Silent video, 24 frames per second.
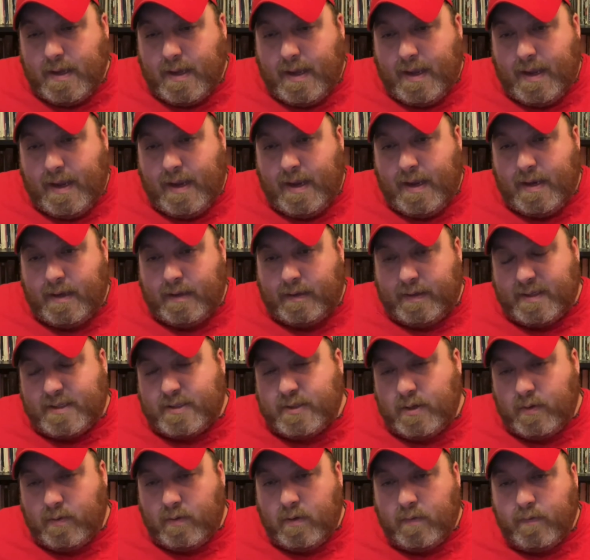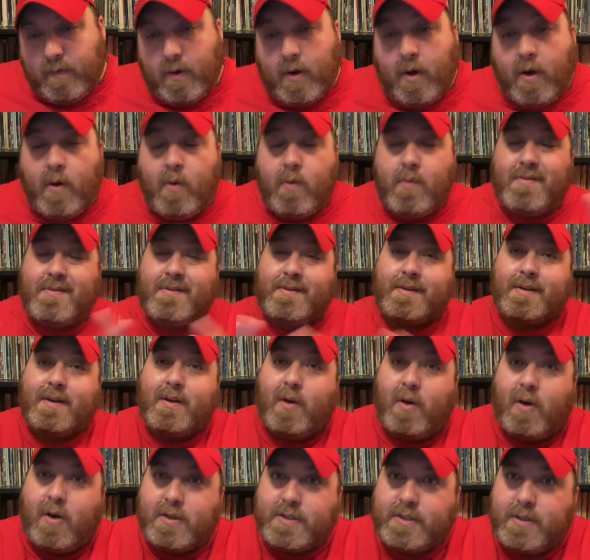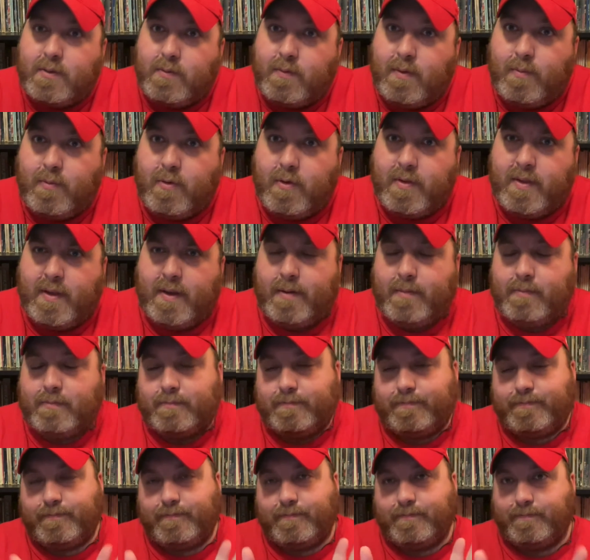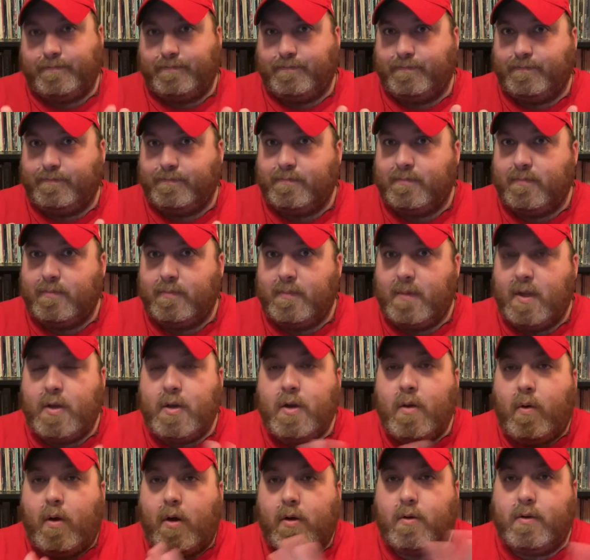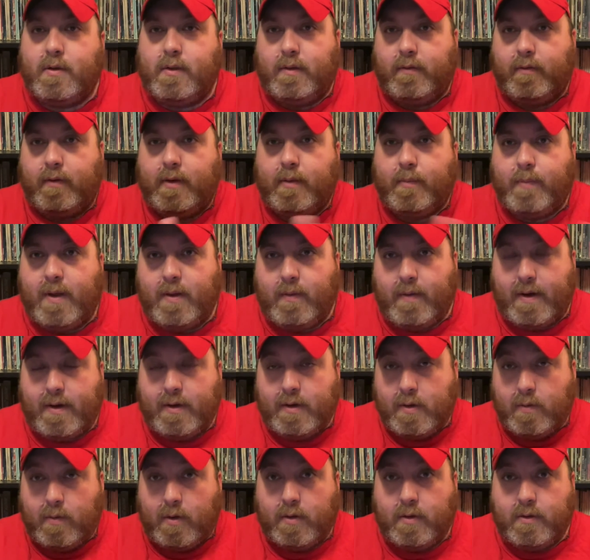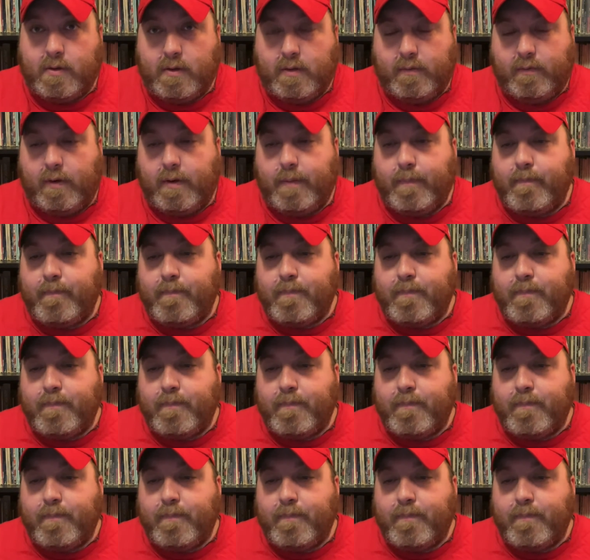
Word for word: and let's go over, oh, also one more thing. No auto delivery, by the way, no auto delivery.